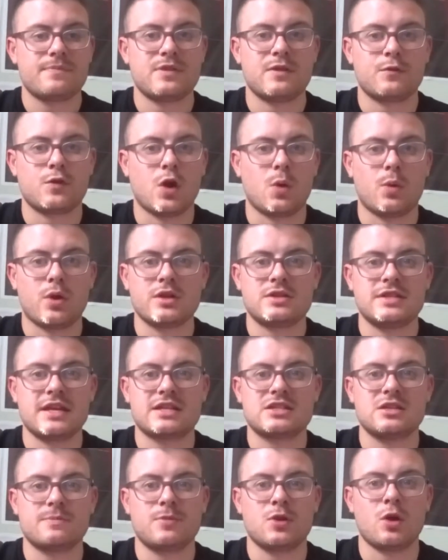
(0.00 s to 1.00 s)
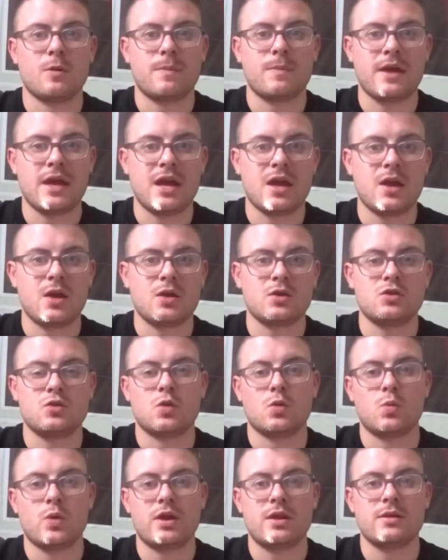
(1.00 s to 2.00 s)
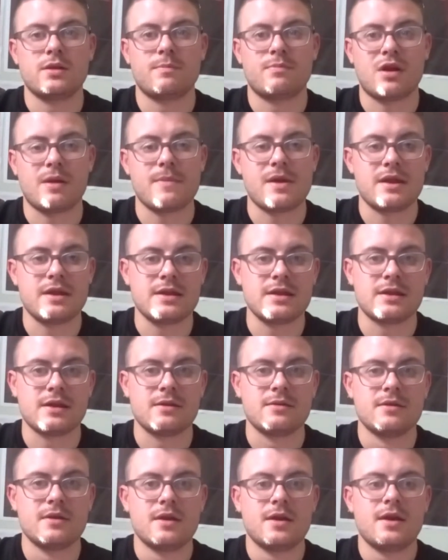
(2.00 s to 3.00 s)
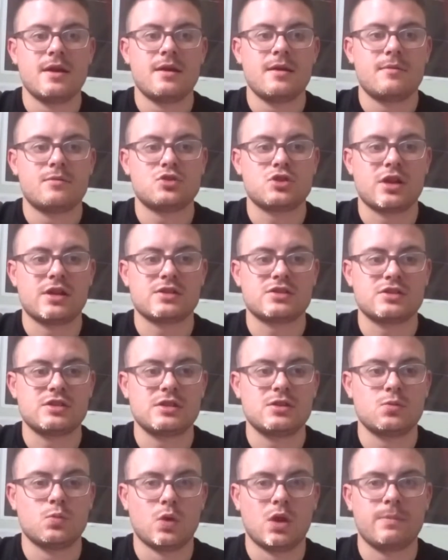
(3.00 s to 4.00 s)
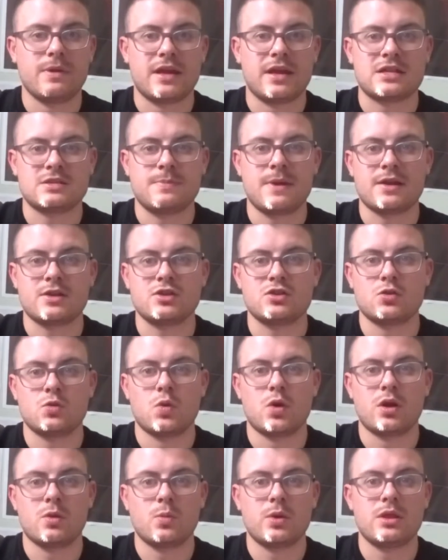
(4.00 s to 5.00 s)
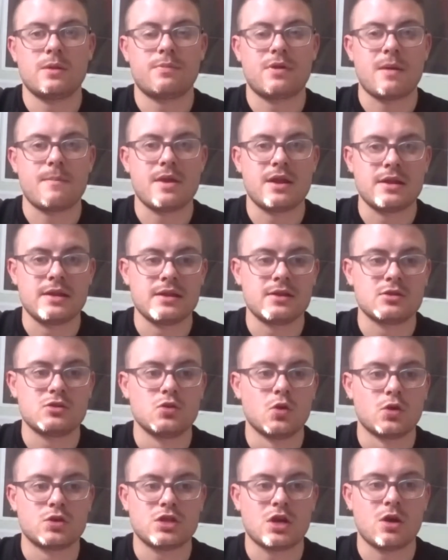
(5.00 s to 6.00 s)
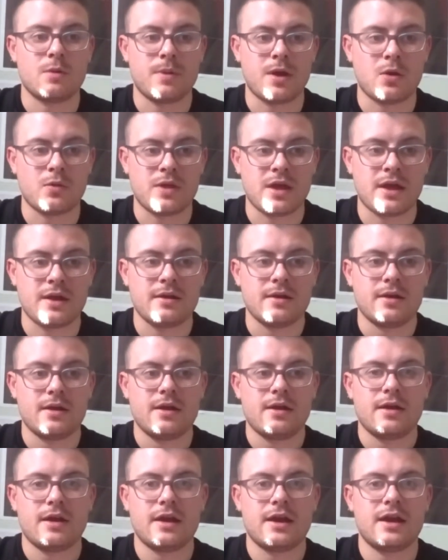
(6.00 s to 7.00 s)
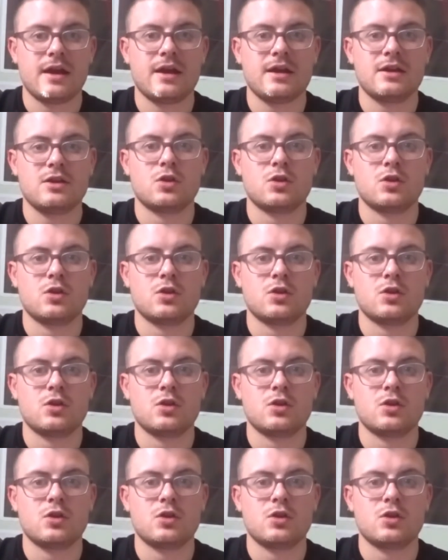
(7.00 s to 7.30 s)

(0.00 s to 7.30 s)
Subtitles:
They've got what it takes to be up there, you know, winning the Premier League. And Chelsea will be expected to go on and win the Premier League, no doubt about that.